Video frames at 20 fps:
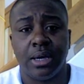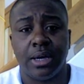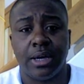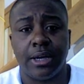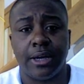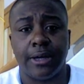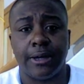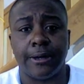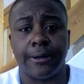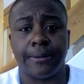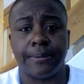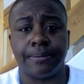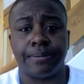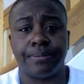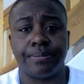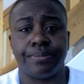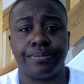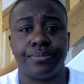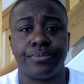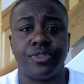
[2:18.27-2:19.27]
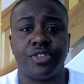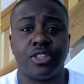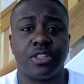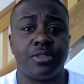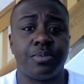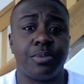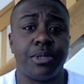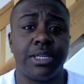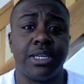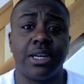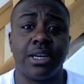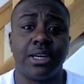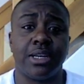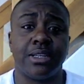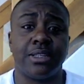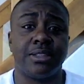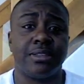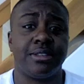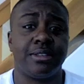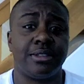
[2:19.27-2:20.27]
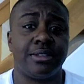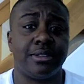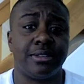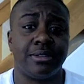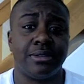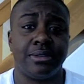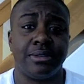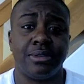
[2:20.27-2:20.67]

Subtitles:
um, just because